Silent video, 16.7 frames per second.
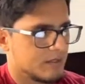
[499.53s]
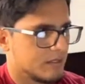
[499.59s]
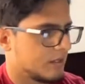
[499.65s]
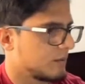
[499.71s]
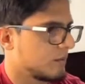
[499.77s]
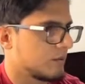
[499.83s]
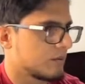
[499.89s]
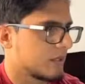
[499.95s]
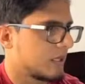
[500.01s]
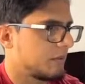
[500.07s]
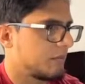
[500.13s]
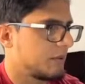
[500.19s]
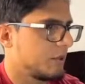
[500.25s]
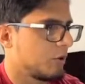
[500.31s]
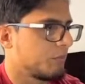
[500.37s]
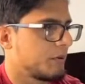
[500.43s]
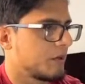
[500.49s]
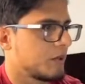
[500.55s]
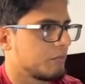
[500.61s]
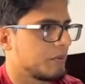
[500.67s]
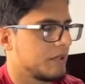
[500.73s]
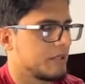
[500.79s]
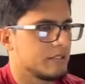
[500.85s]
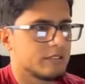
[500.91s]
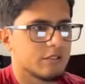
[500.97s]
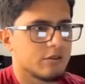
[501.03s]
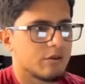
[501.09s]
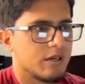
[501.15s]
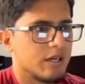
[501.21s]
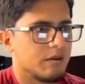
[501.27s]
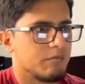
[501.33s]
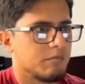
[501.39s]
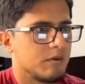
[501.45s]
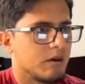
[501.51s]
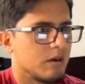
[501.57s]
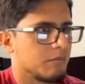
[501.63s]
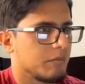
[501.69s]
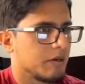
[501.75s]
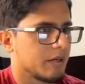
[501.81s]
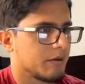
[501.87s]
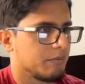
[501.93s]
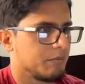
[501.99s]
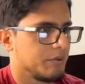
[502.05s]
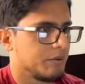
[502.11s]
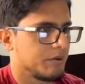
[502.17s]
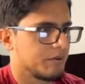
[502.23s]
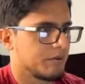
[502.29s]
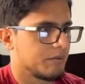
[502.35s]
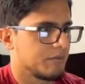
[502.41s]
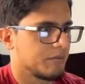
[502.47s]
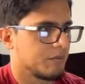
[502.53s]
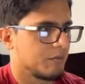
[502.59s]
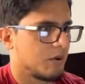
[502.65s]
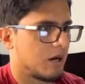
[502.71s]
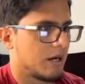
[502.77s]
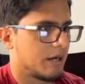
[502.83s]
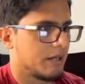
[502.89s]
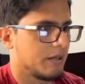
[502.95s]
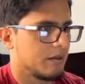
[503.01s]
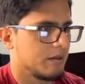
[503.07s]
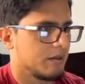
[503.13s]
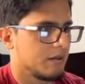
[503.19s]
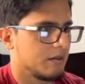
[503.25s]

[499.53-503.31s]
It won't let me open up Instagram on my computer. Why?